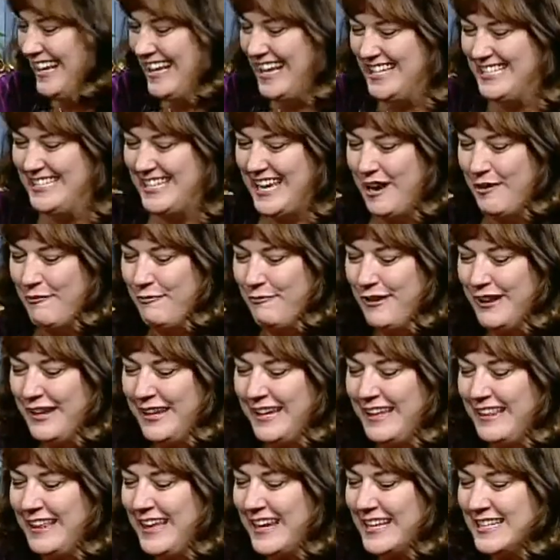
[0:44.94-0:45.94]
that's kind of
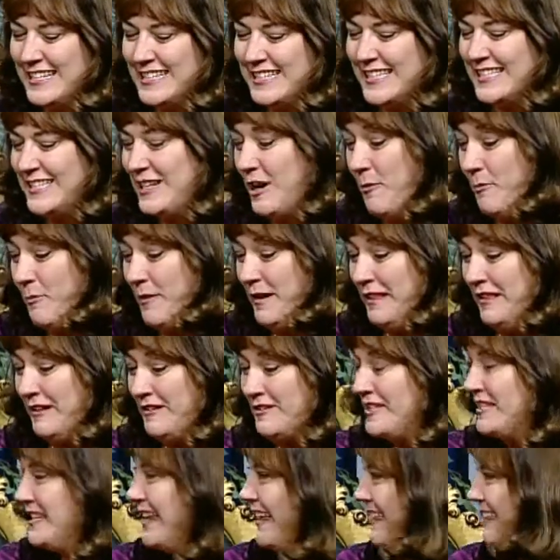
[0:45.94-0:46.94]
funny that it's just open.
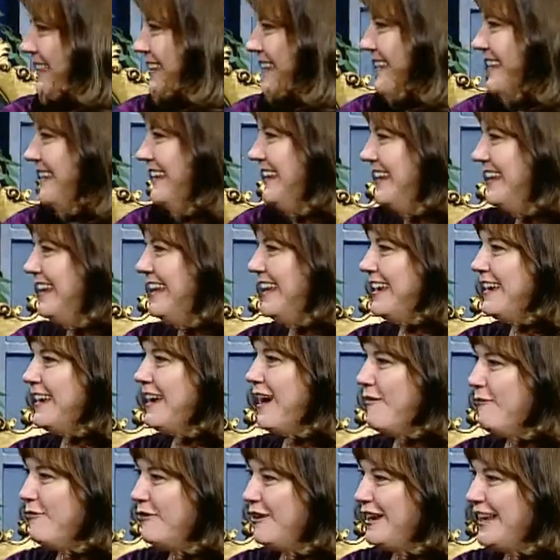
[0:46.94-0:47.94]
There's nothing
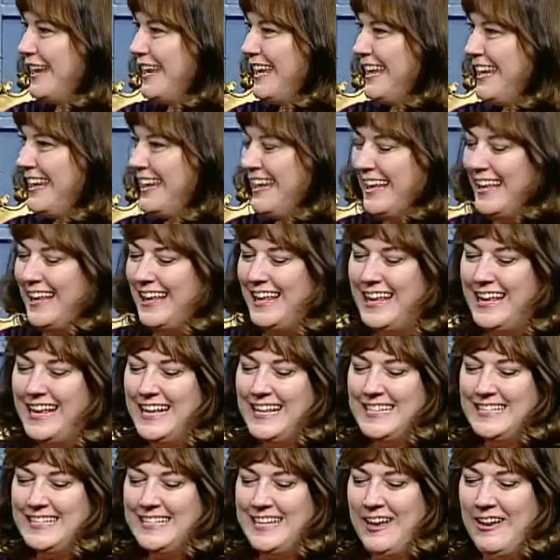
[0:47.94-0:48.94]
covering it.
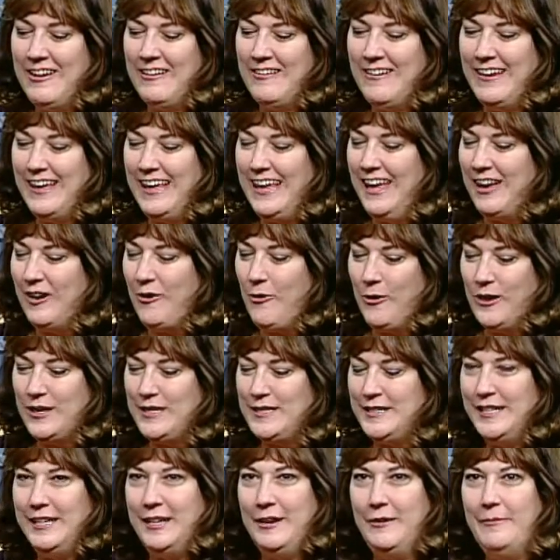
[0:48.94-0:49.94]
So, of
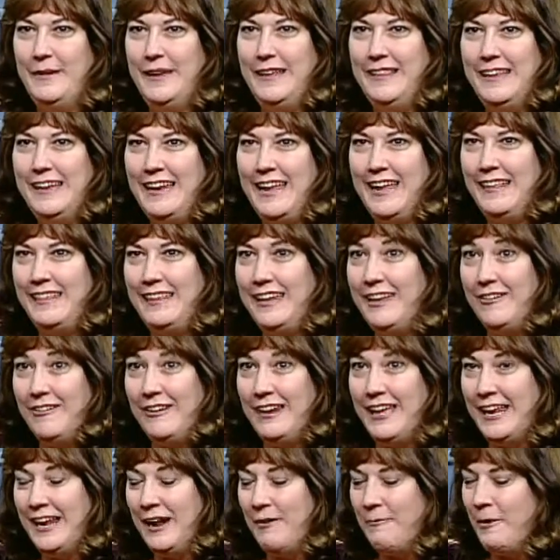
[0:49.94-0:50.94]
course, you know, being the day of the
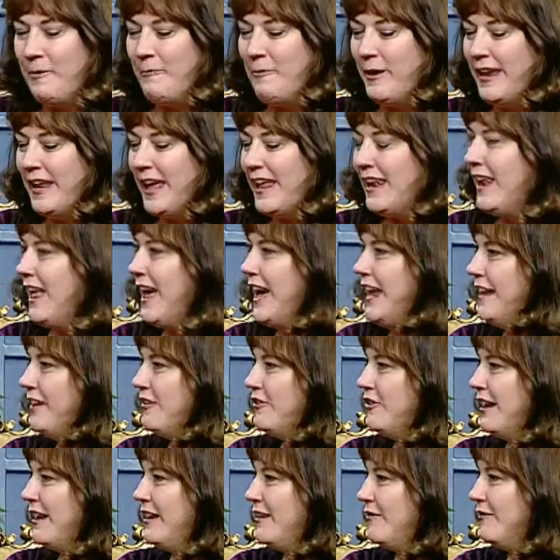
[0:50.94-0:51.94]
internet, I went right online and
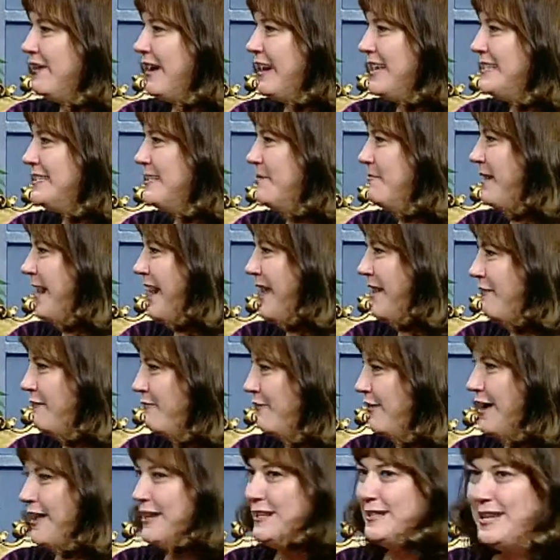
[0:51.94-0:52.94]
tried to find some kind of
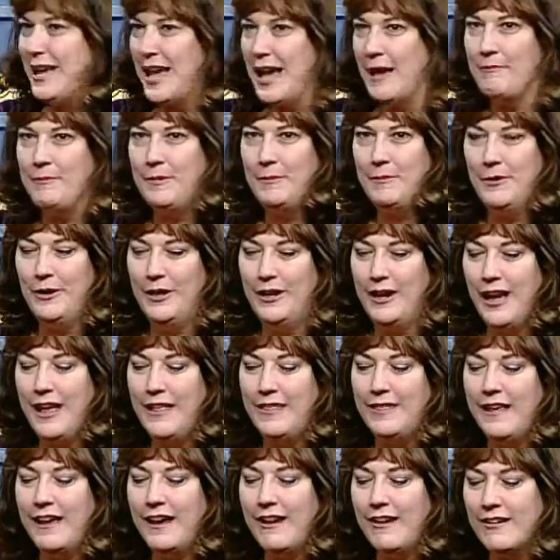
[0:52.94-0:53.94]
fun top to put
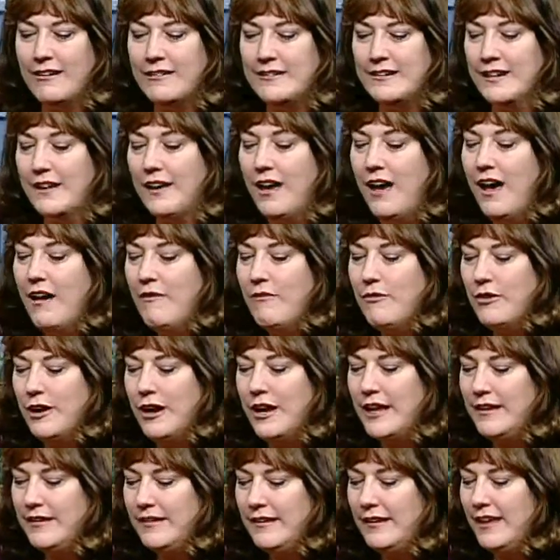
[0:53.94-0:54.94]
on there to cover
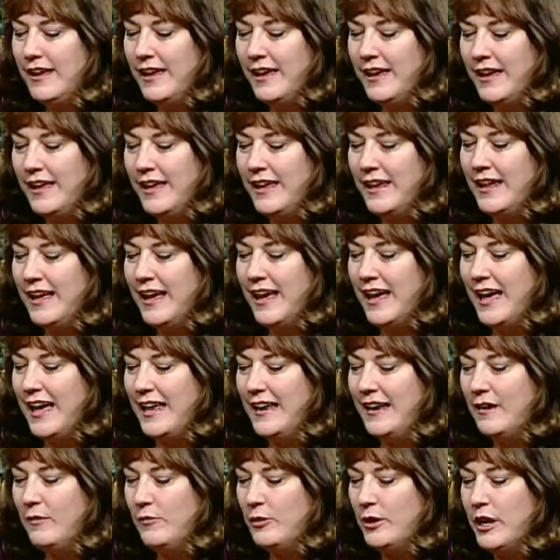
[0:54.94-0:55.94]
it. And uh, I
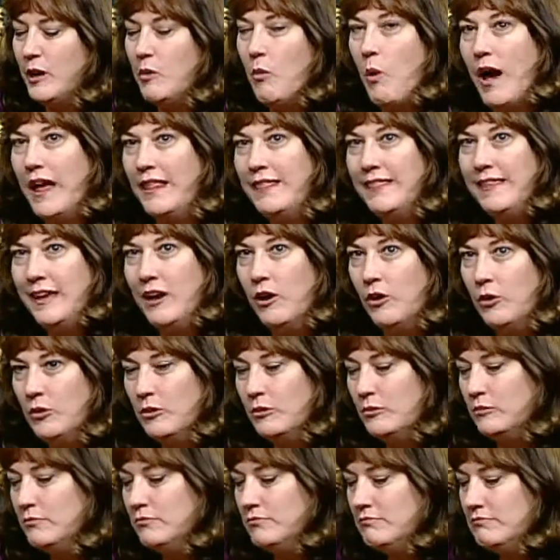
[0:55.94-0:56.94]
didn't really want the
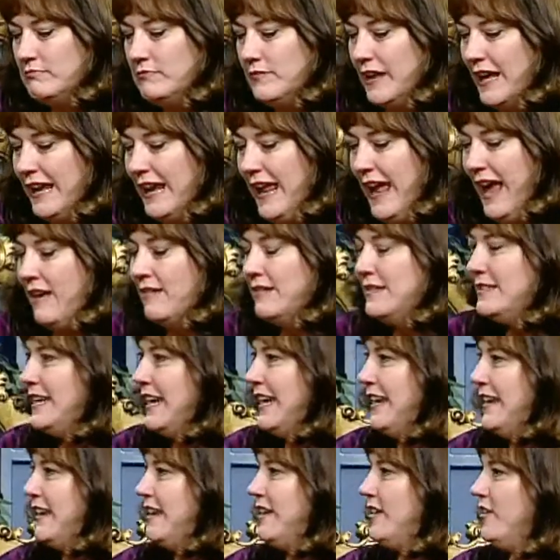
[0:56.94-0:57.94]
old kind of
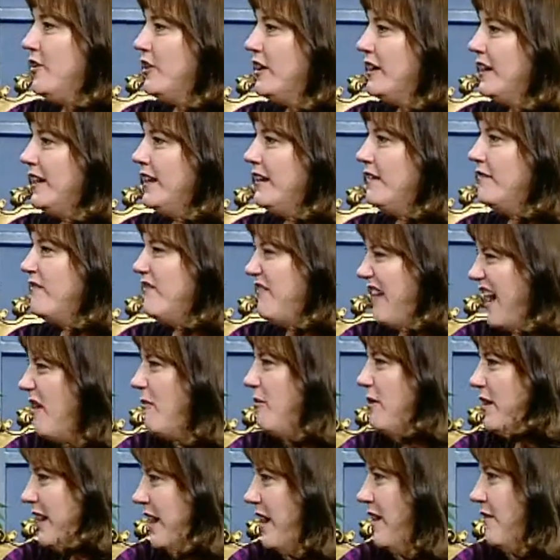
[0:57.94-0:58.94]
outdated looking
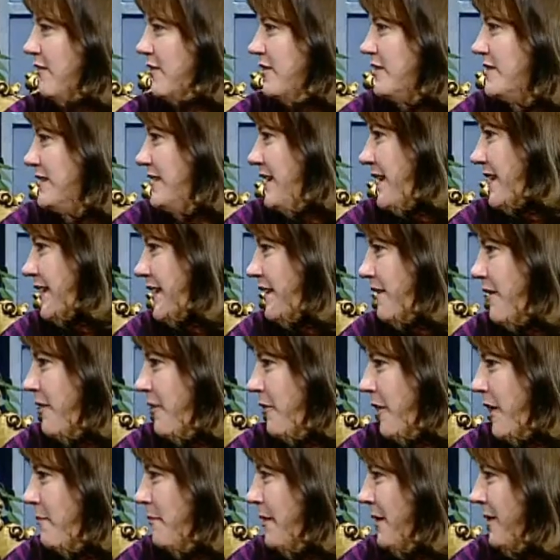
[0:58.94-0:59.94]
fabric covers that you know our
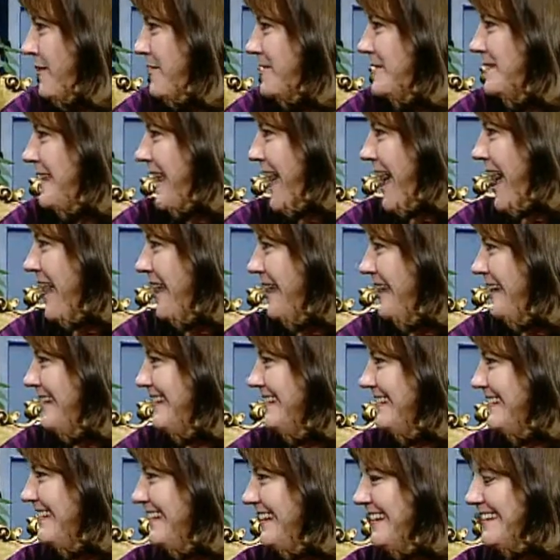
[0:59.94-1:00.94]
grandmothers had
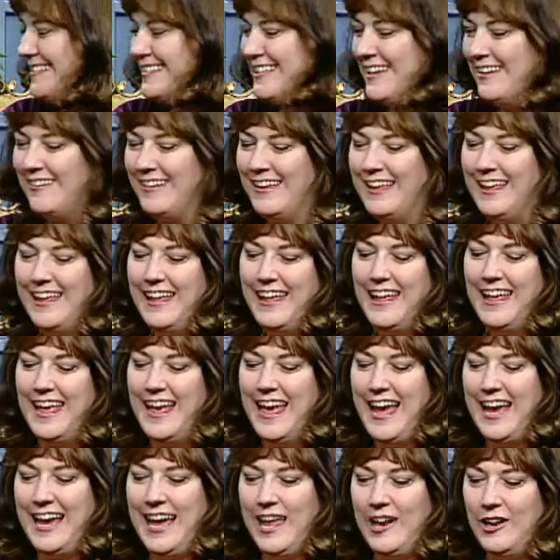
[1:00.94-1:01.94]
and you know so
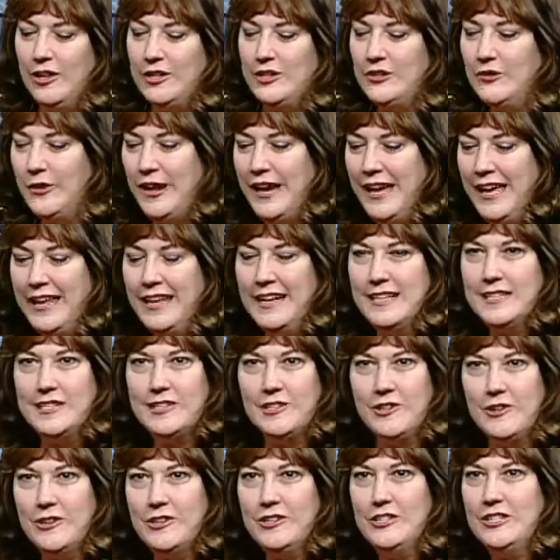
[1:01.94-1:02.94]
I kind of looked around and
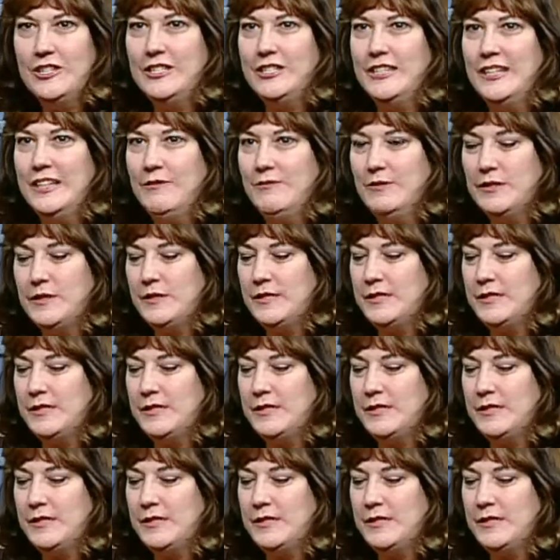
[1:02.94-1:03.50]
searched and was